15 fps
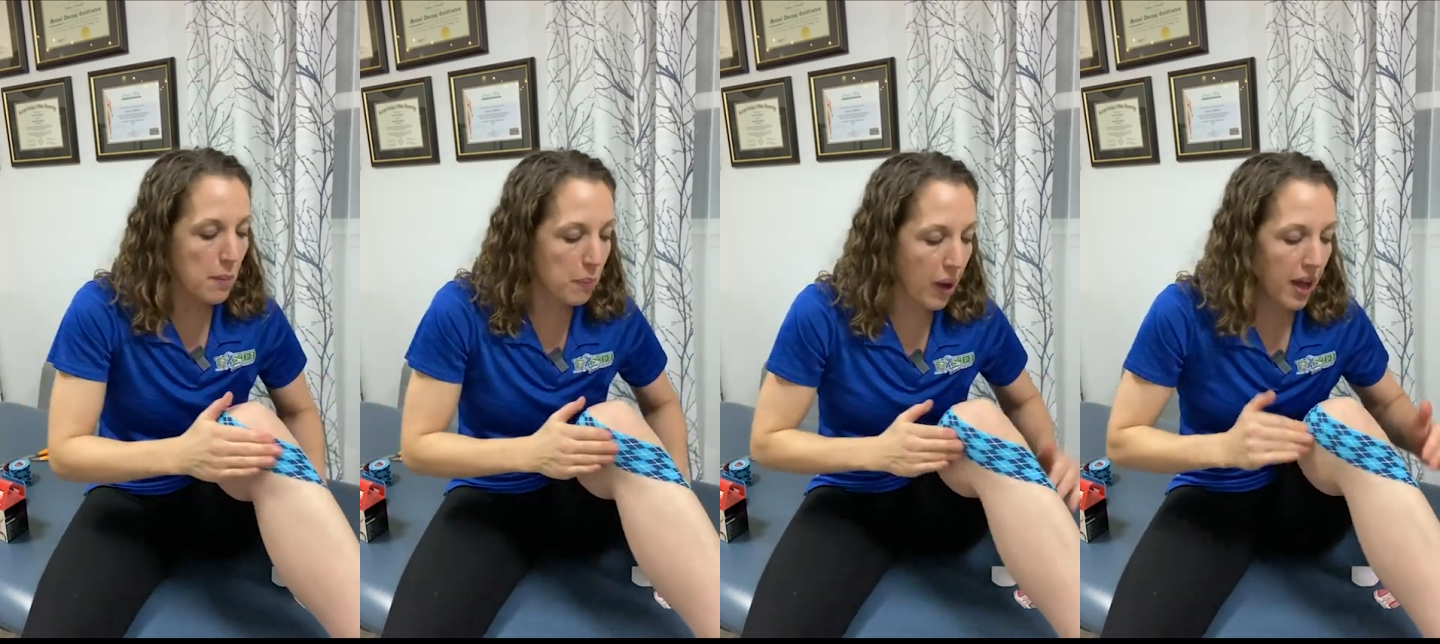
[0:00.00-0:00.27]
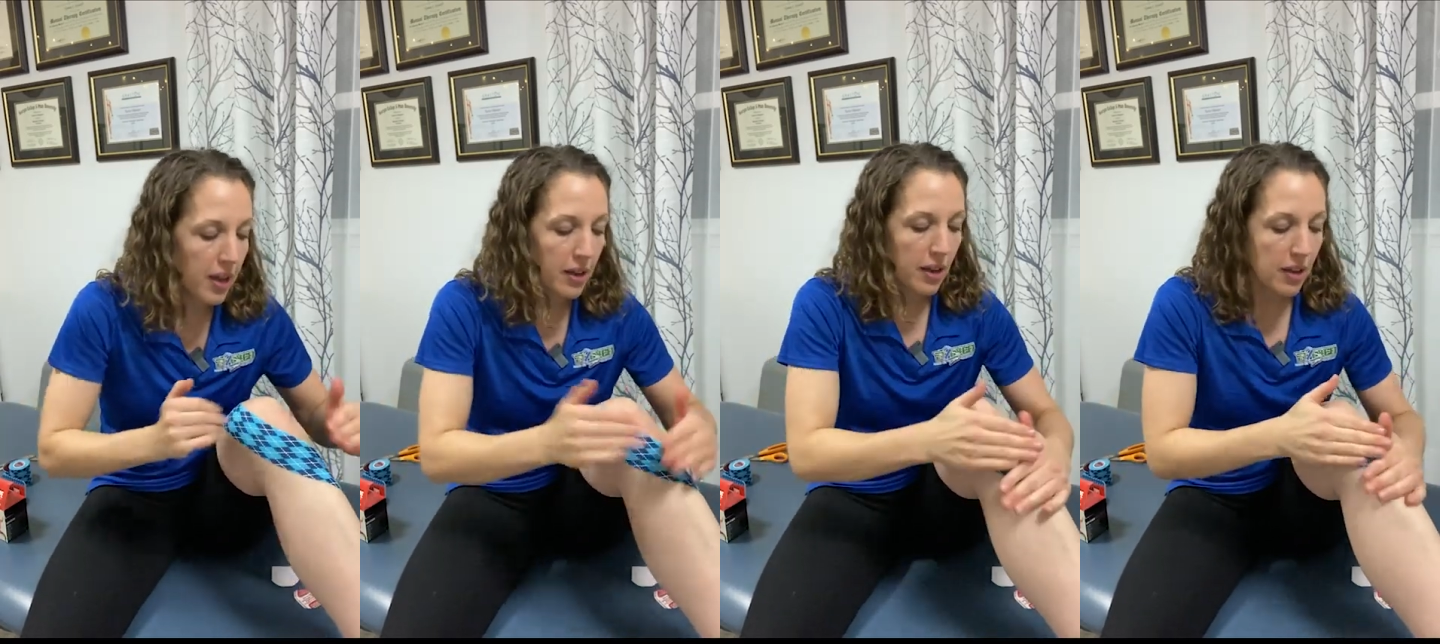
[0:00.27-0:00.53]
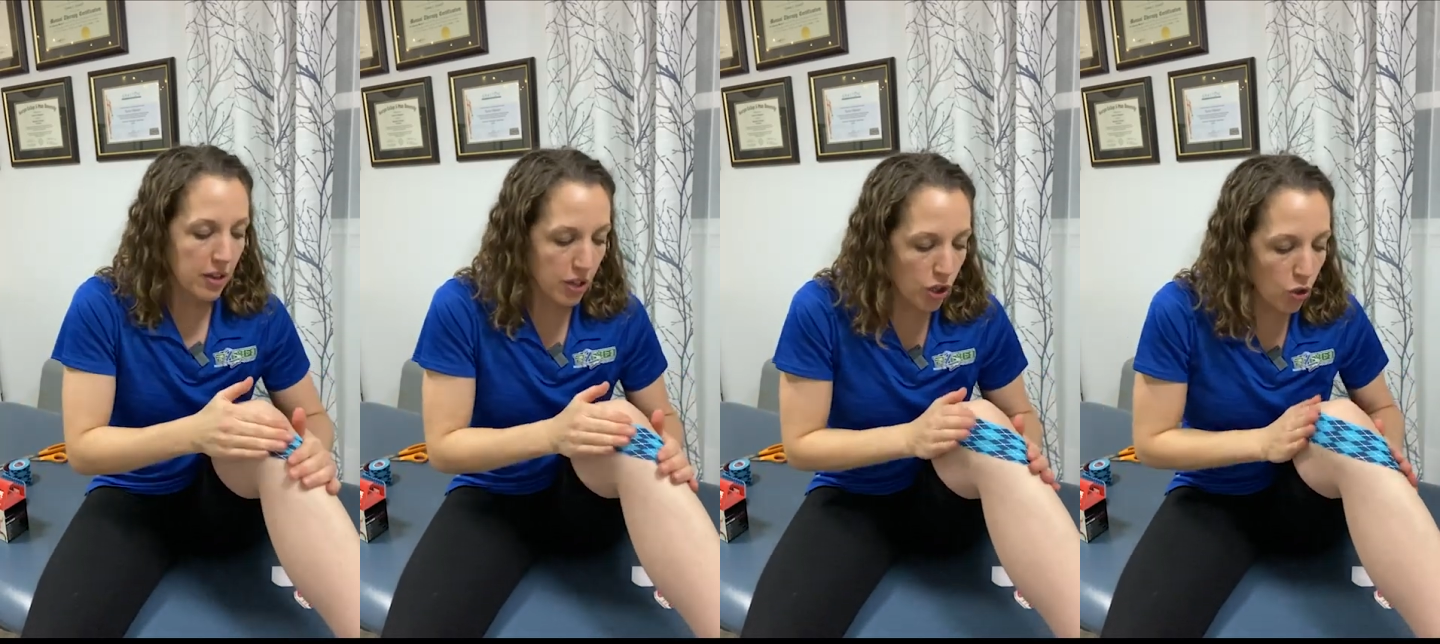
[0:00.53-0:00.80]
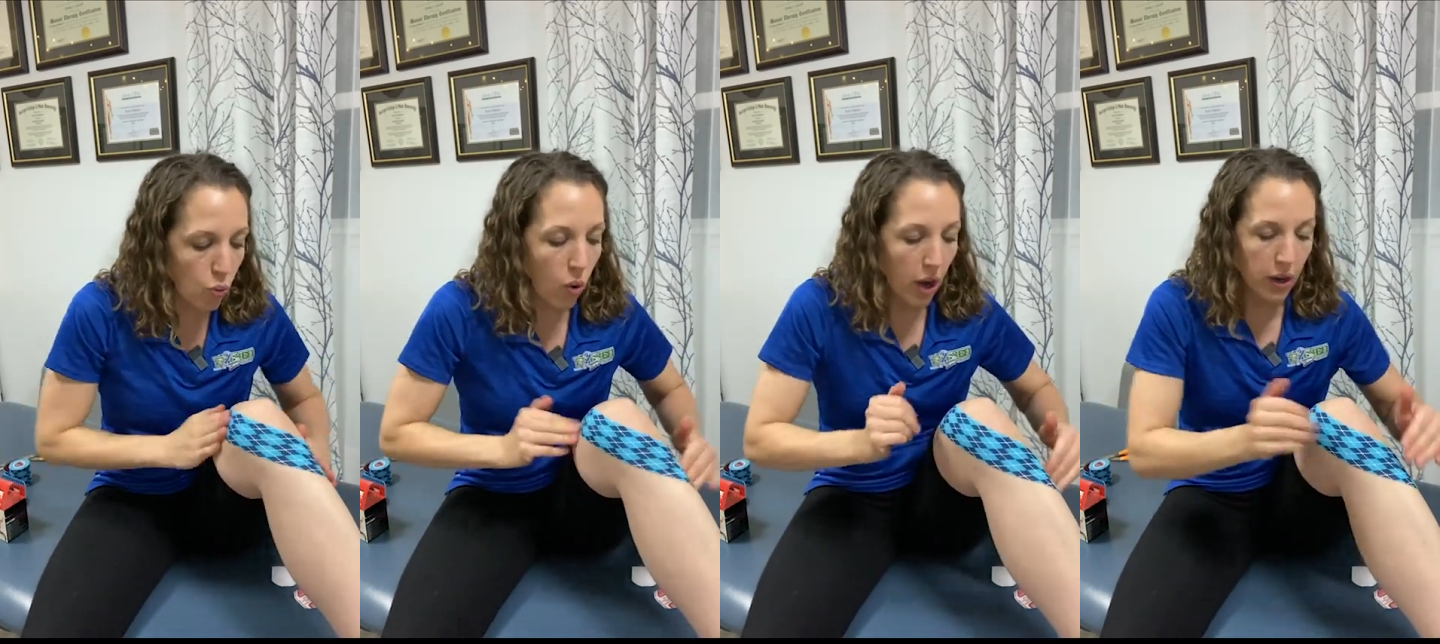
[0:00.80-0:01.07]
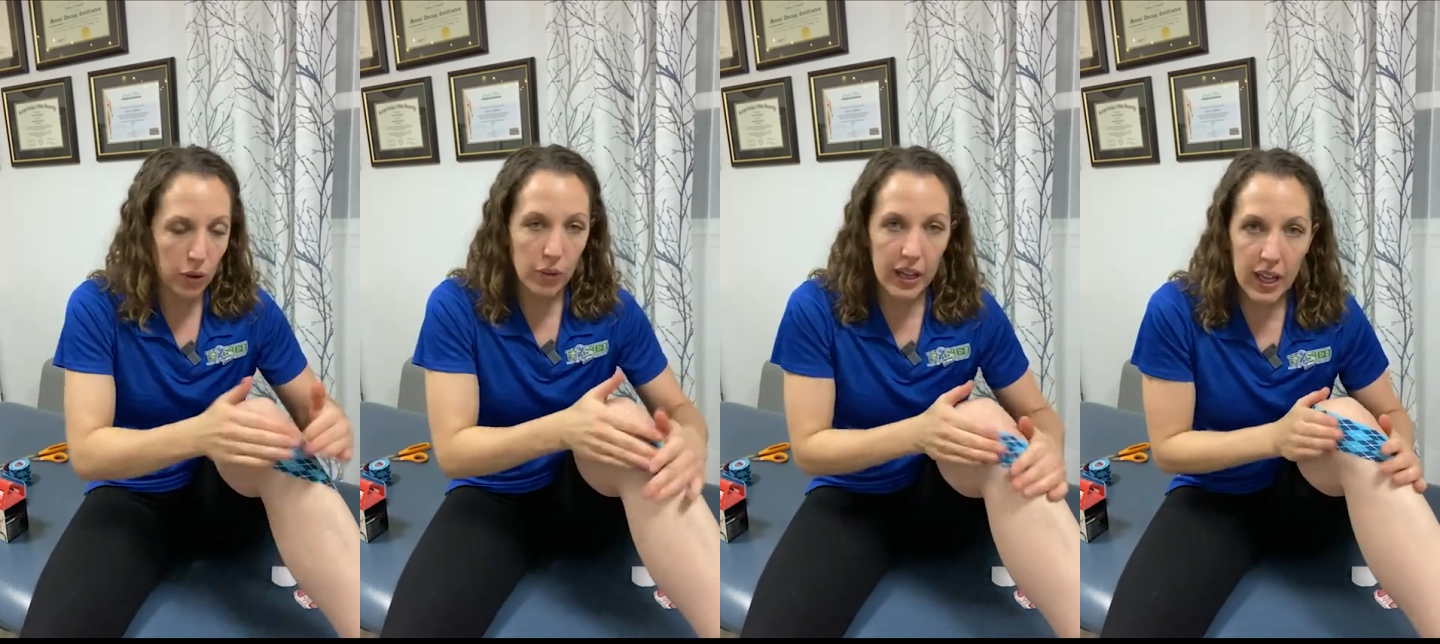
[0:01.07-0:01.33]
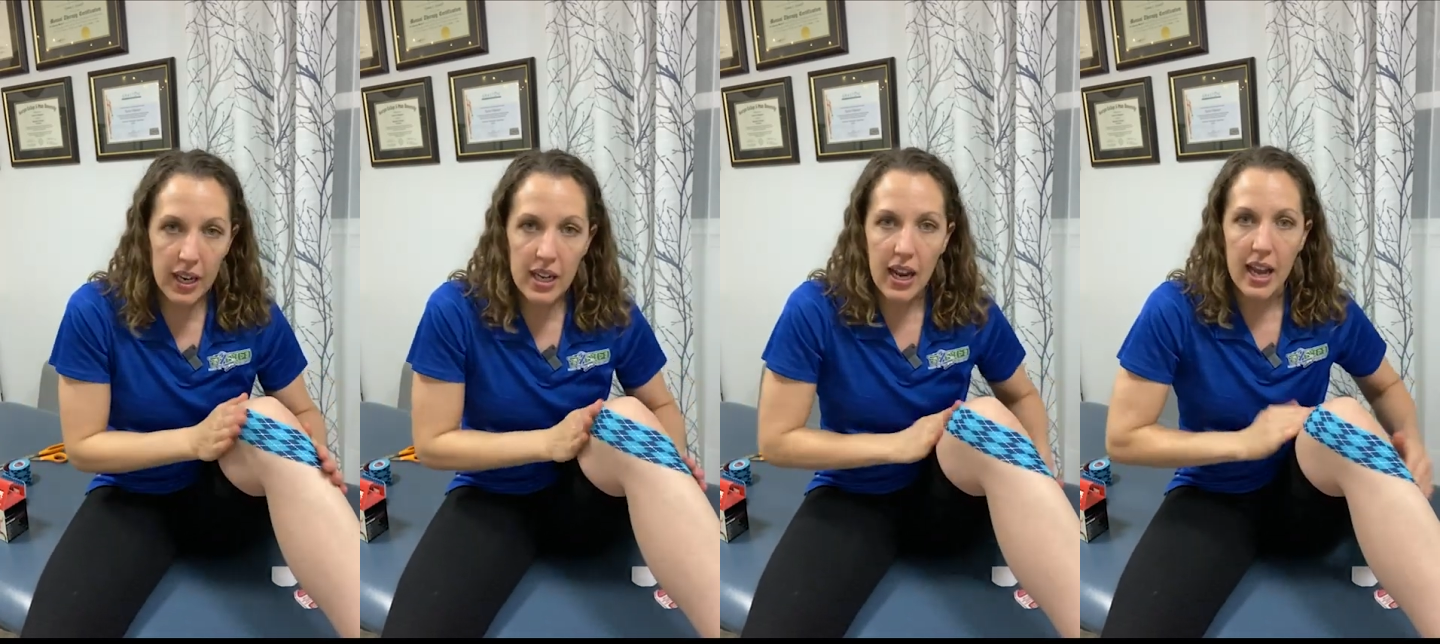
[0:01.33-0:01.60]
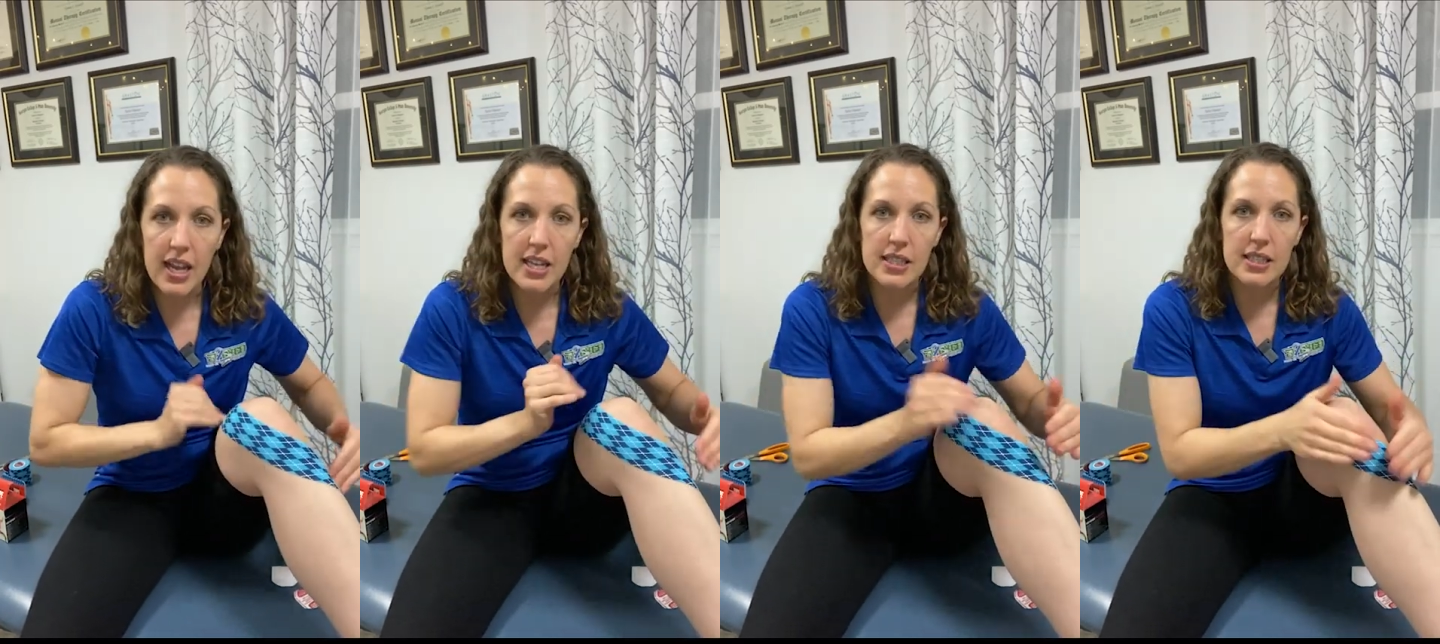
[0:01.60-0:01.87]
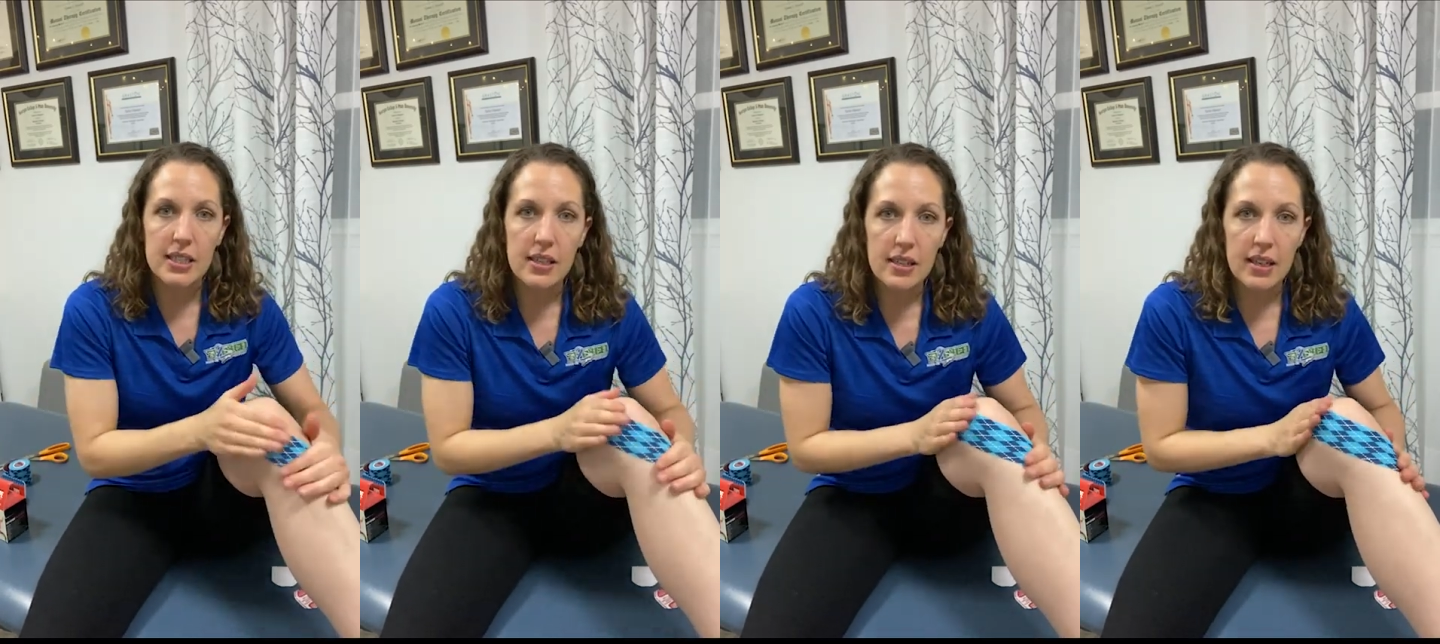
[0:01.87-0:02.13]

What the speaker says: but you want to get a nice